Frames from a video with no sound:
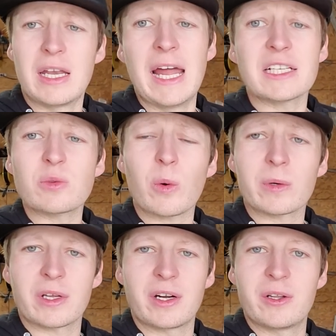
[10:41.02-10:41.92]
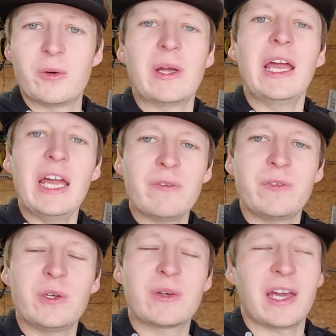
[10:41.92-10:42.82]
Next, what we're gonna do, if
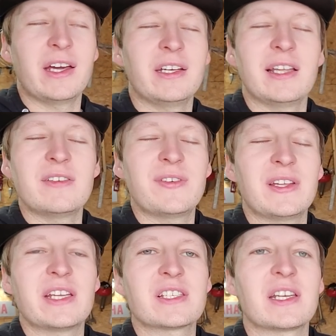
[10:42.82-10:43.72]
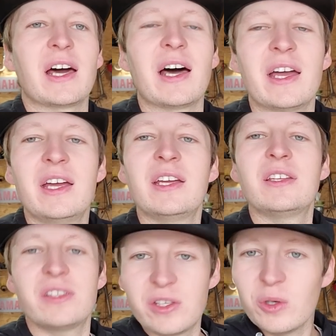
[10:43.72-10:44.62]
you can, if it isn't a
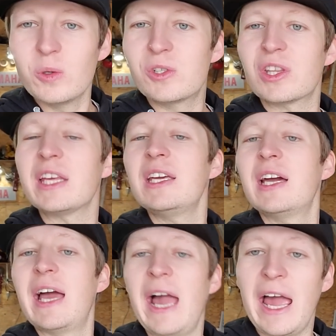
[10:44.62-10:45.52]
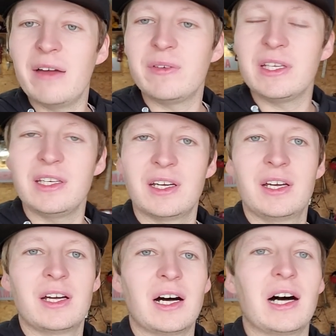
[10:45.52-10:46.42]
hugely heavy
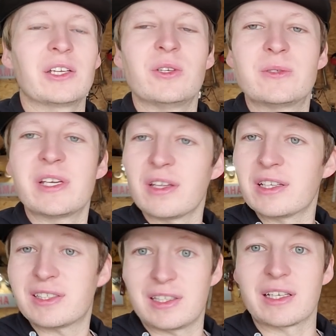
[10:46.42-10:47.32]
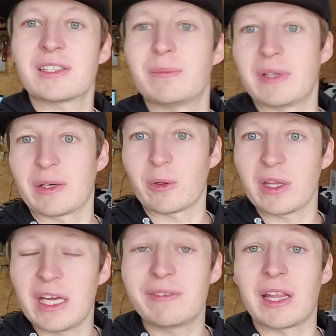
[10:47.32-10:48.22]
utility sled, like something like
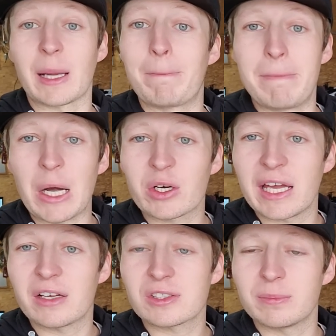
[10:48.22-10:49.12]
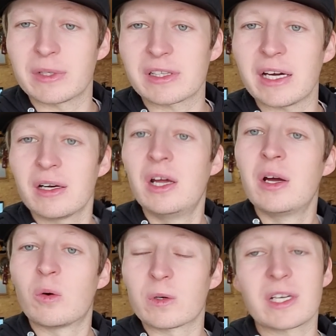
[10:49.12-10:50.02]
really heavy, like a Bearcat or something like that,
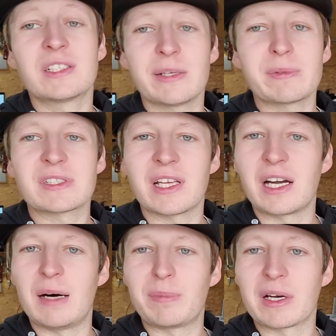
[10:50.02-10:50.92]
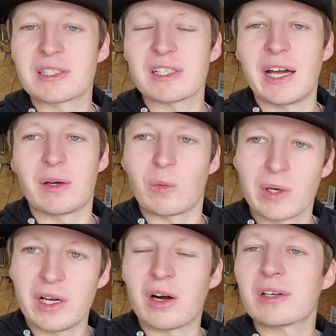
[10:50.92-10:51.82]
we're gonna tip the sled up on its side, and
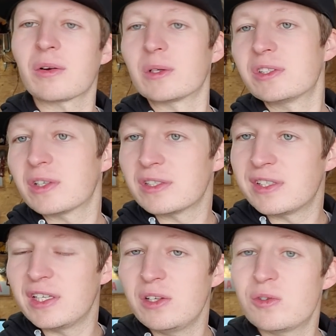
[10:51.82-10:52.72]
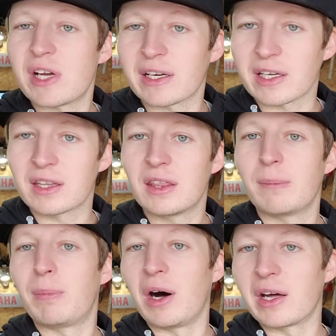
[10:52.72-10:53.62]
we are going to continue checking the
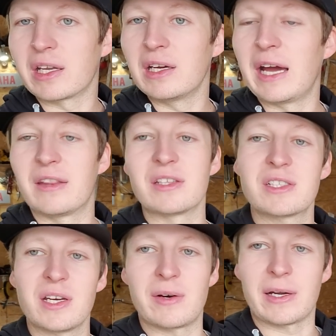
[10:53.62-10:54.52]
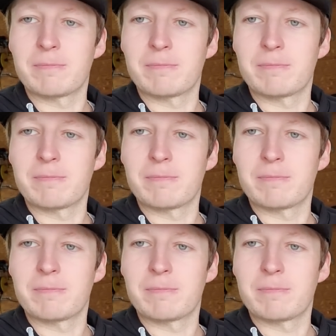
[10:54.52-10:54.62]
body and the steering.